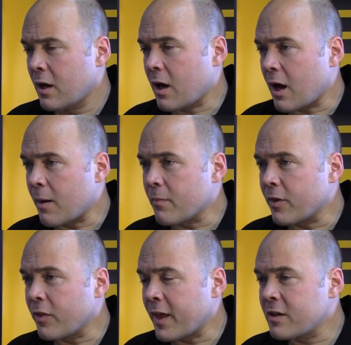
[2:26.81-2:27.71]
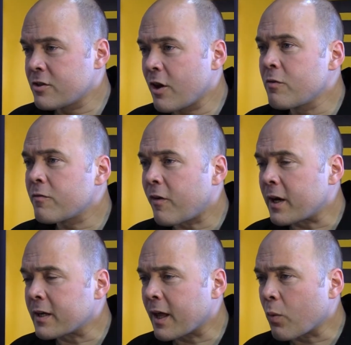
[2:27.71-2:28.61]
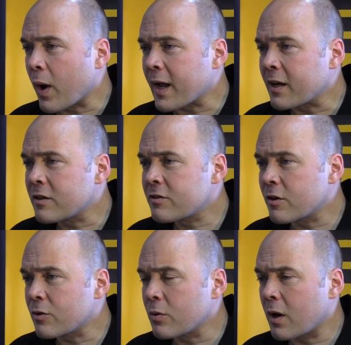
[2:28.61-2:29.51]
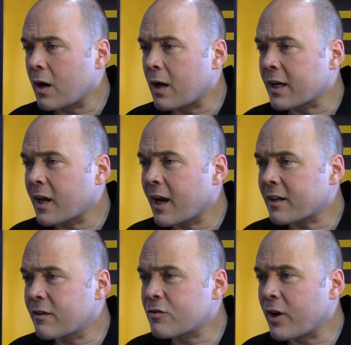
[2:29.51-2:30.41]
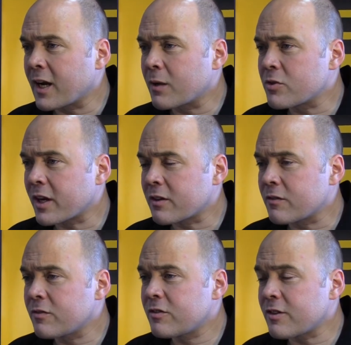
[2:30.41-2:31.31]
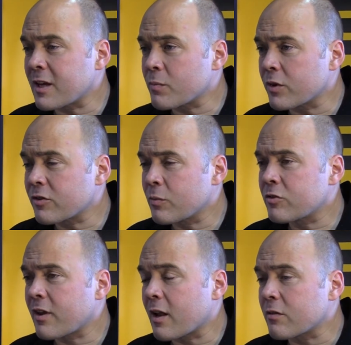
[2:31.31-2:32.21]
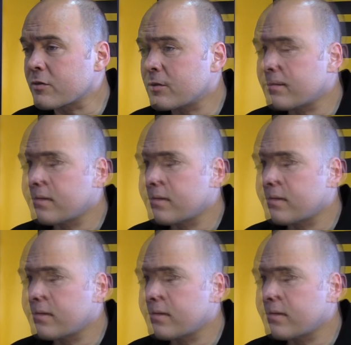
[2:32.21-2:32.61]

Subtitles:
that then don't find their way into collective training objective statements themselves.